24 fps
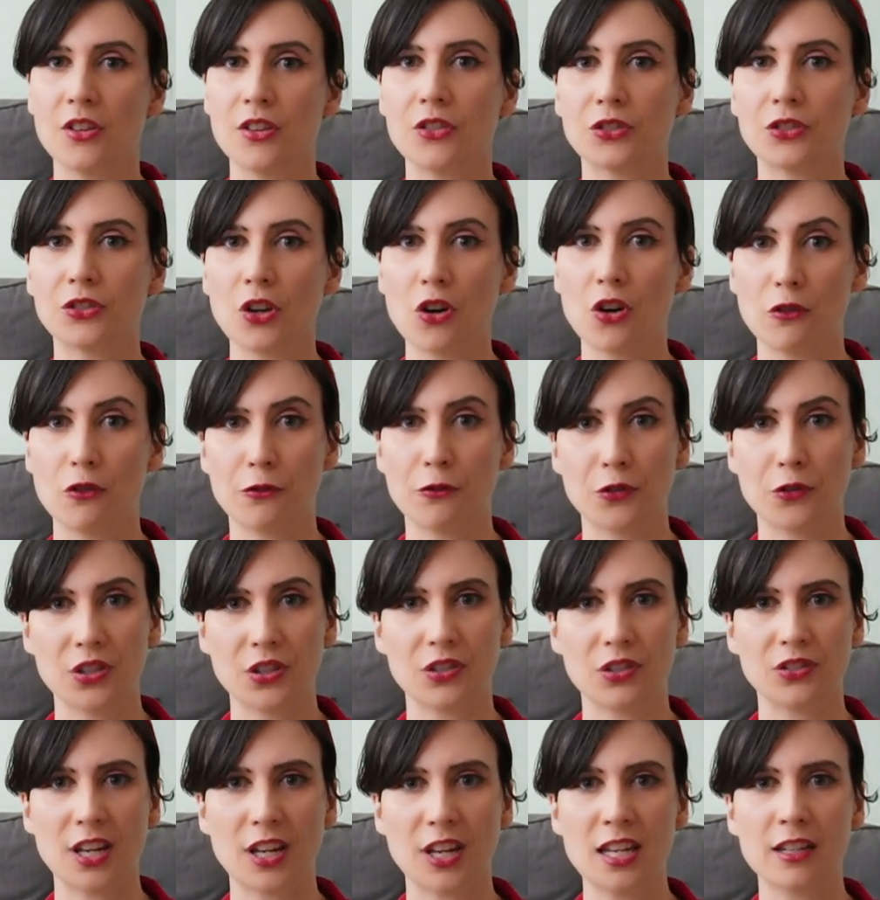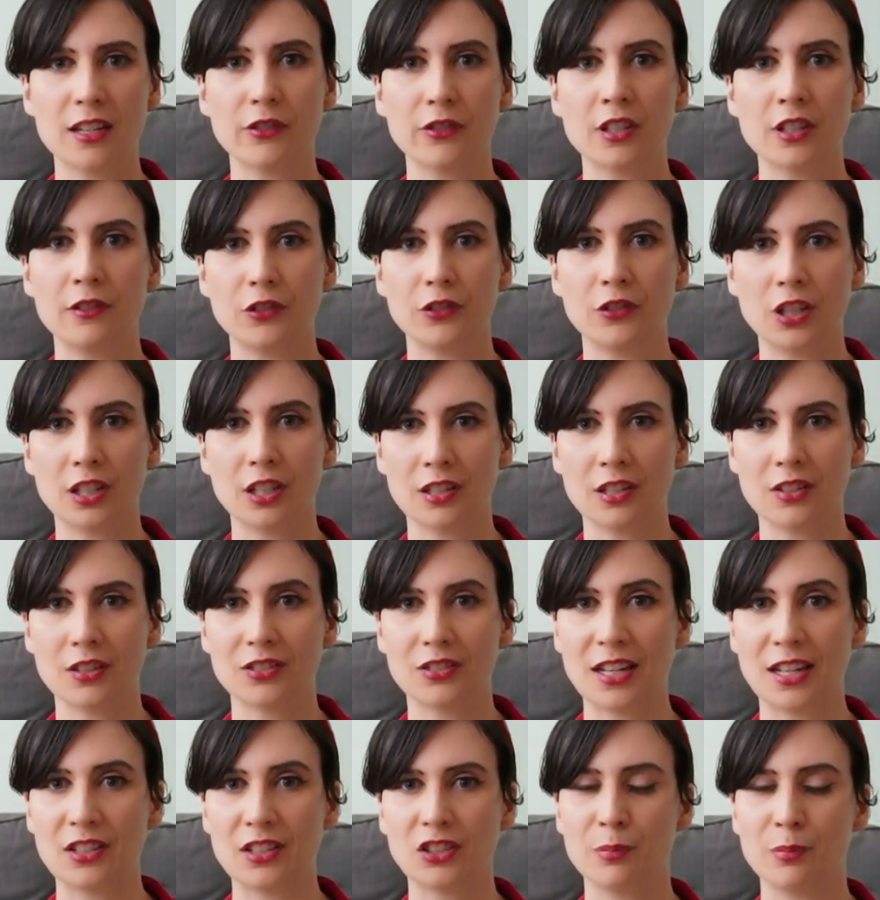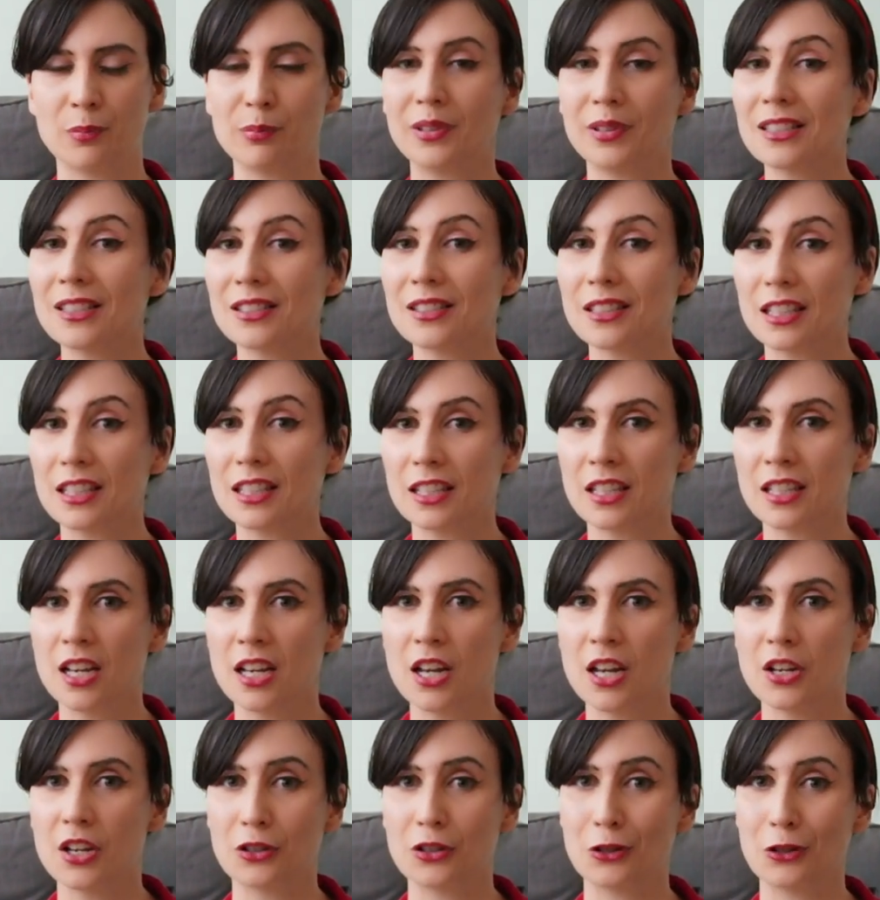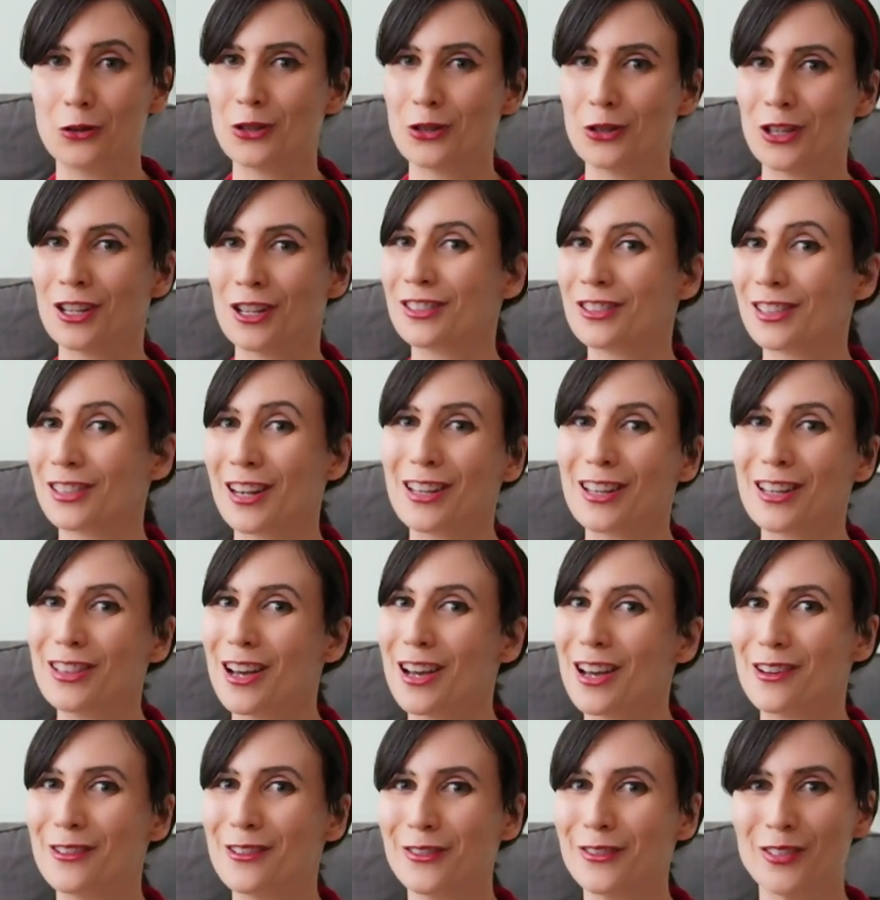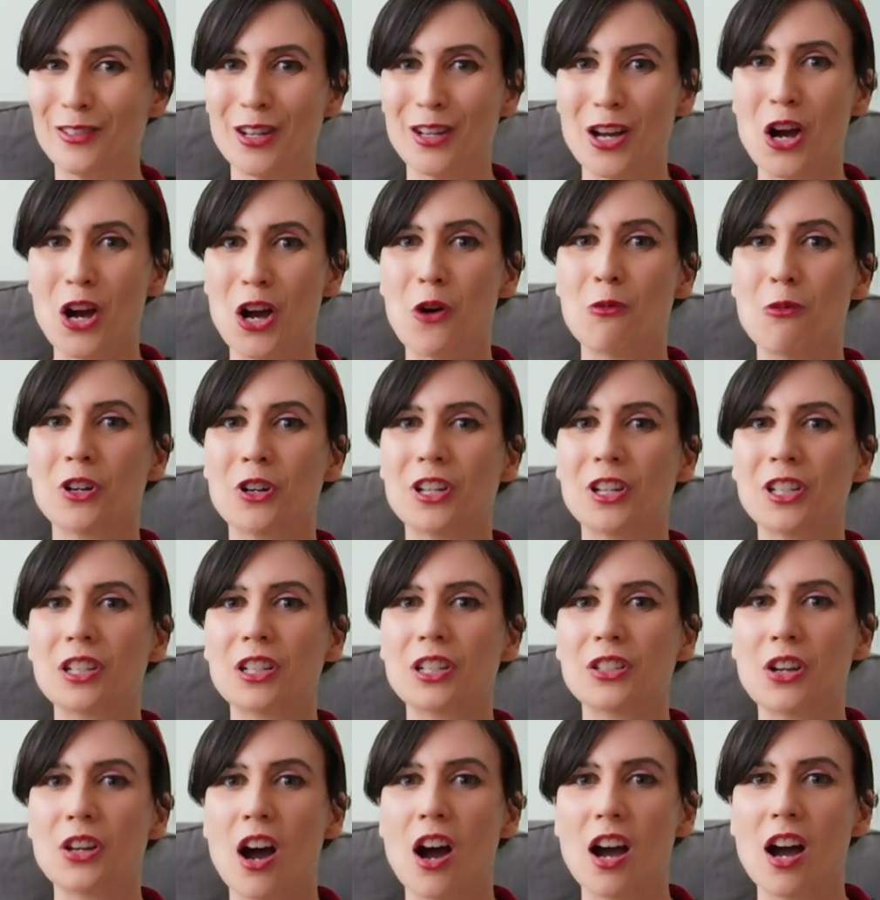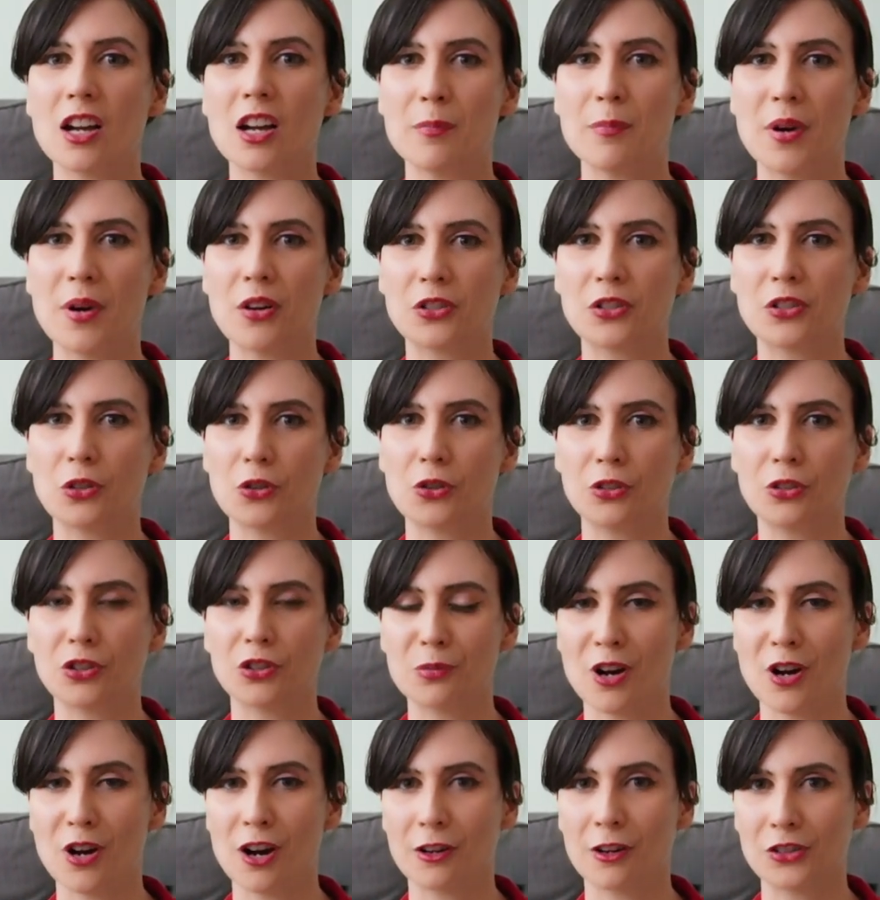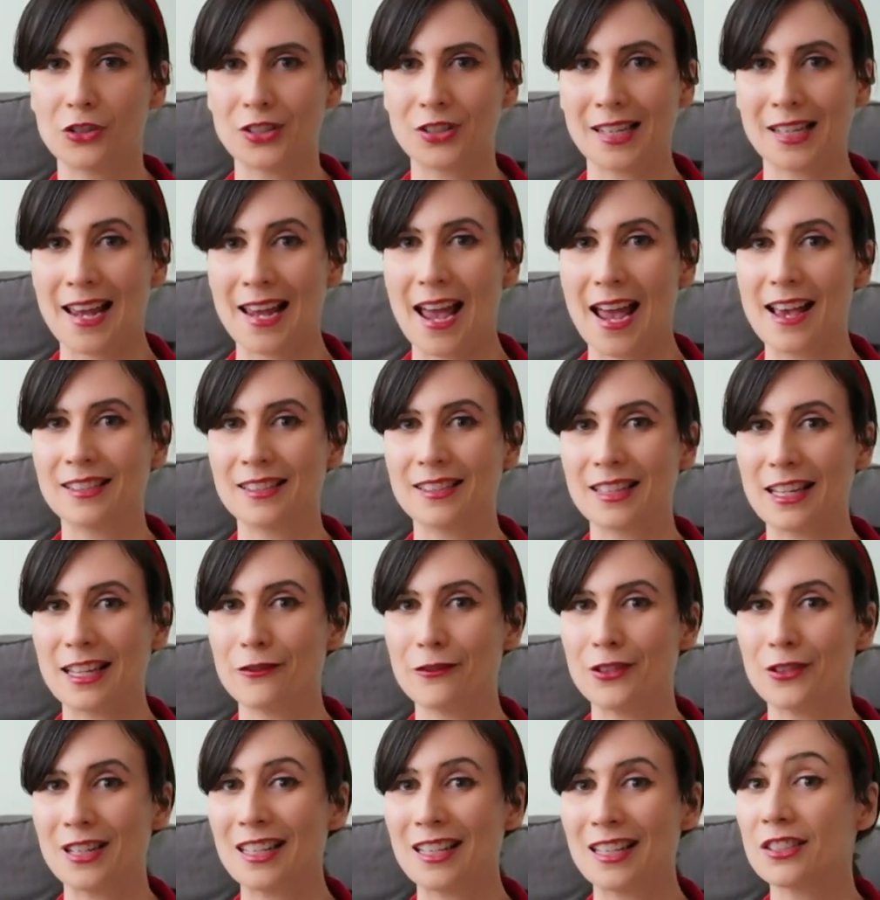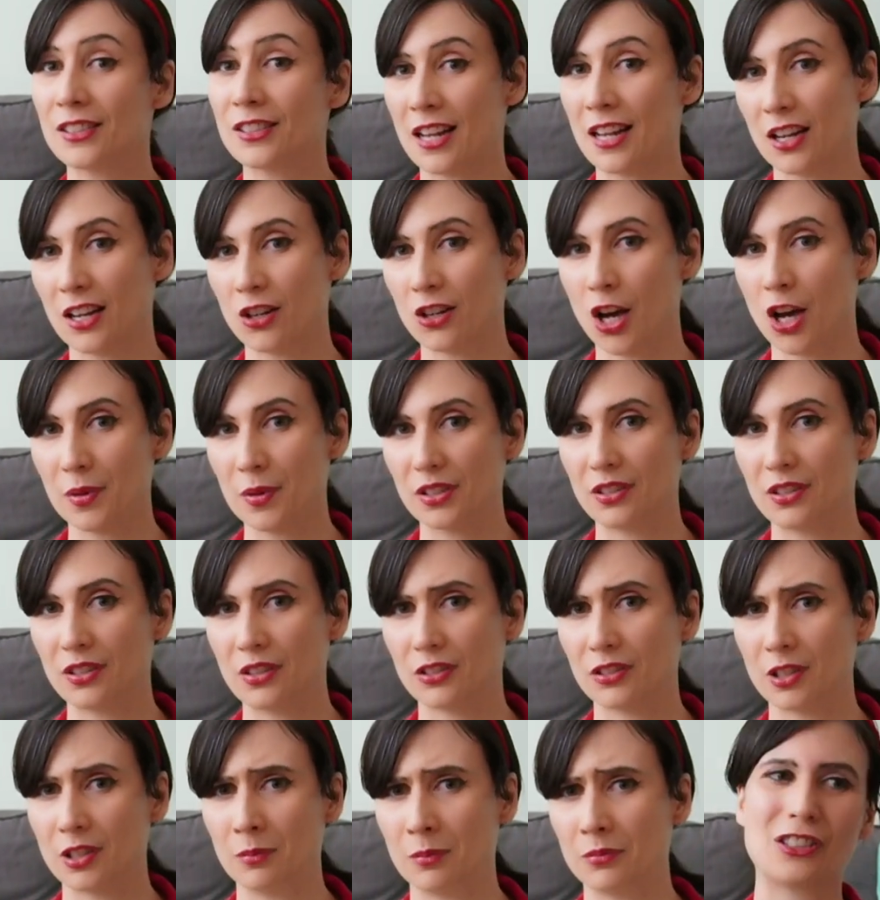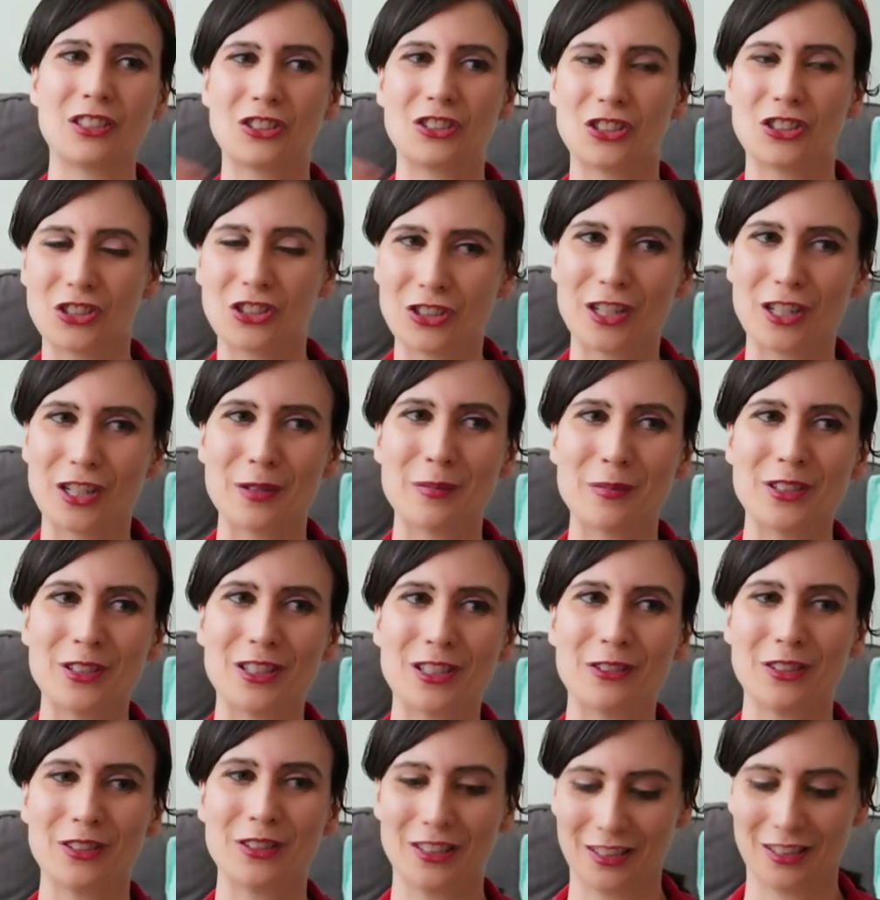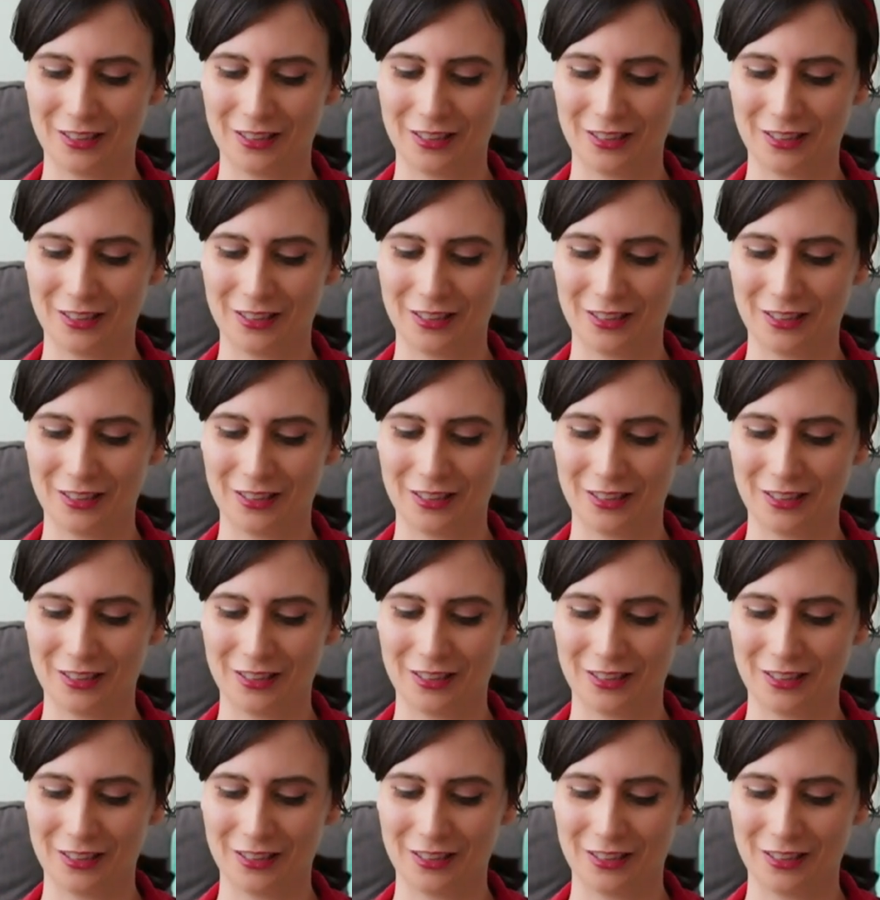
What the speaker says: So, for the sake of convenience and simplicity, two things that I love, we're going to talk about social democracy as if it is an economic system. Just shut up and deal with